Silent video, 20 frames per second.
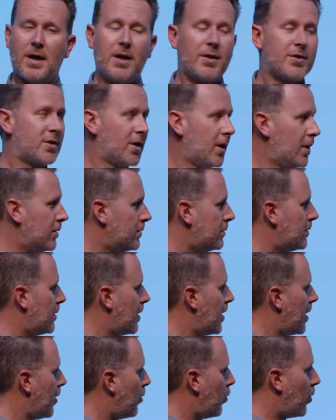So,
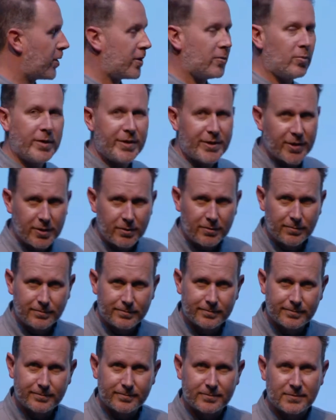what did we
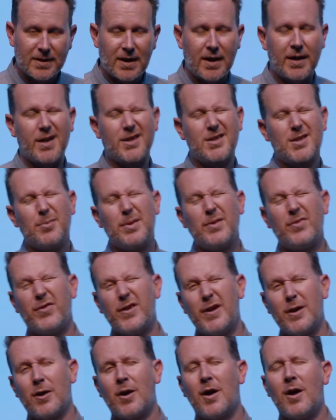do? To be
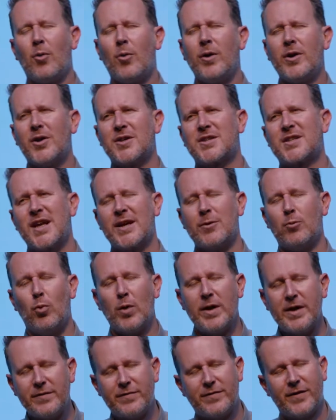fair, when I say
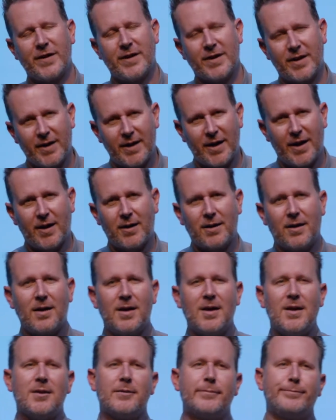we figured it out,
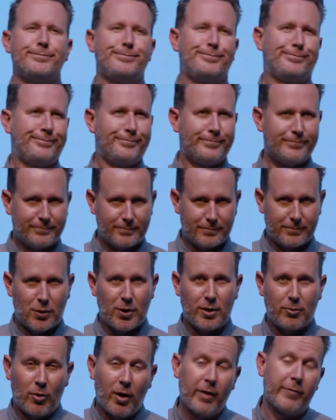
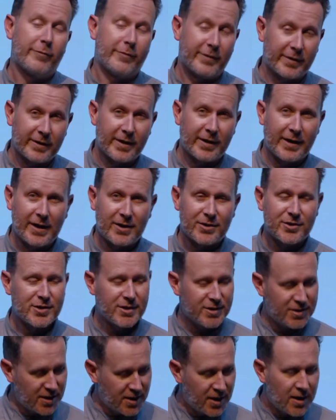my wife figured it out and
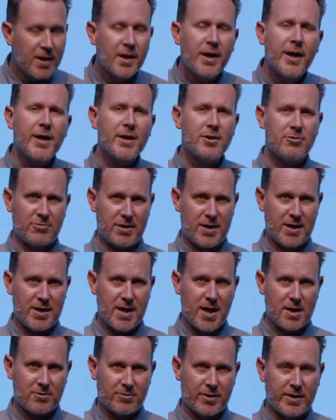she said, he's really
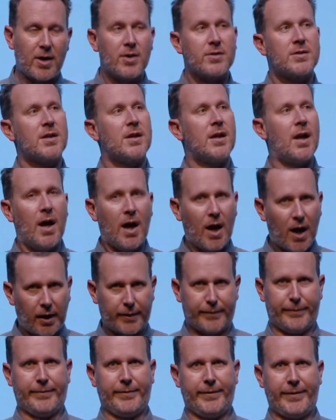hungry. I said,
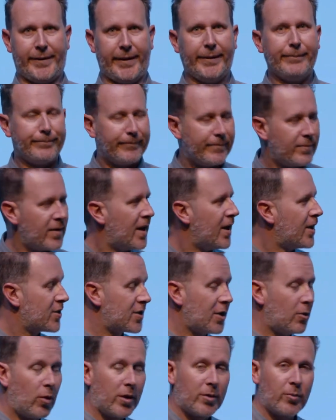oh, okay.
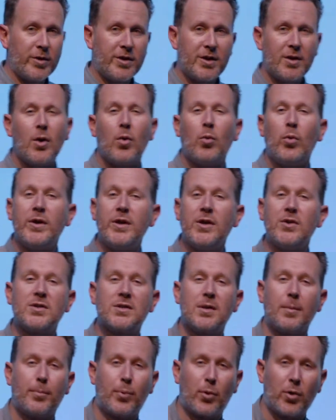So what did we do? We used
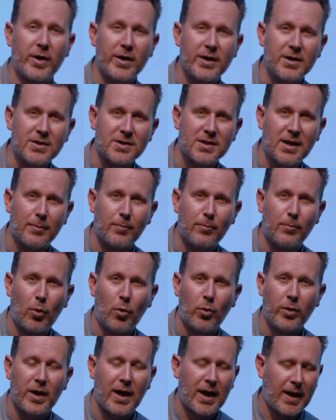to bring some
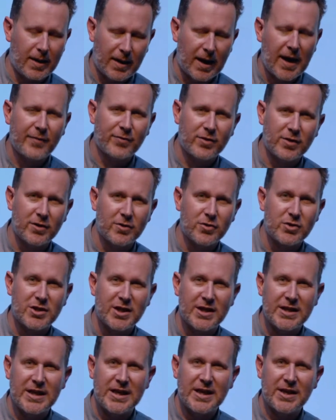afternoon
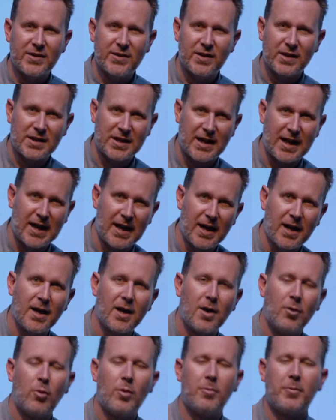tea in the car
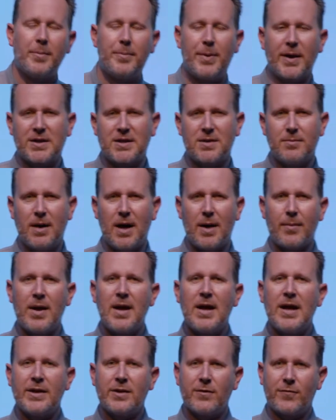when we picked him up,
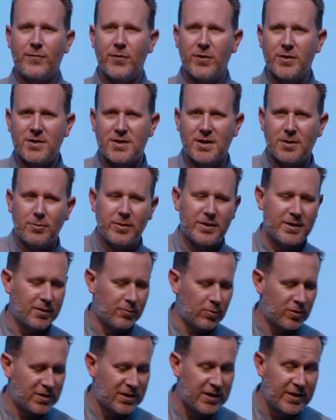and the first thing we did
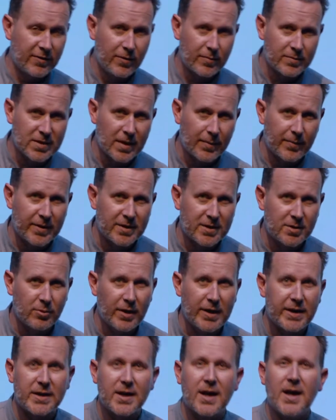was give him something to
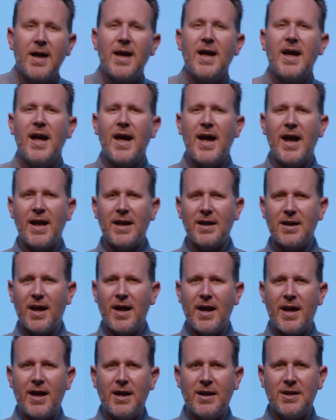eat. And
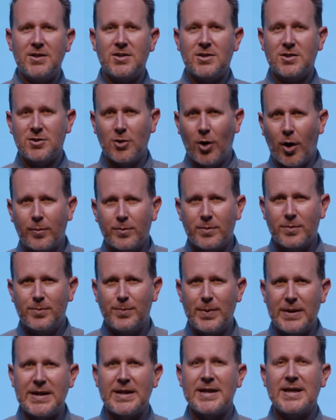he stopped
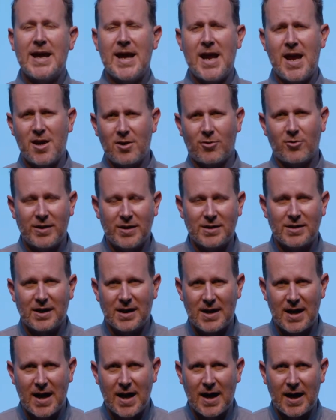being hangry in the
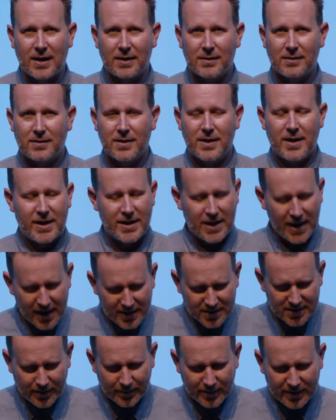car. He
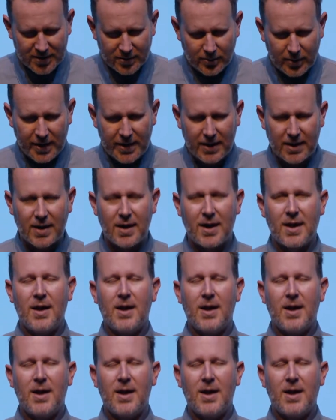had something to eat.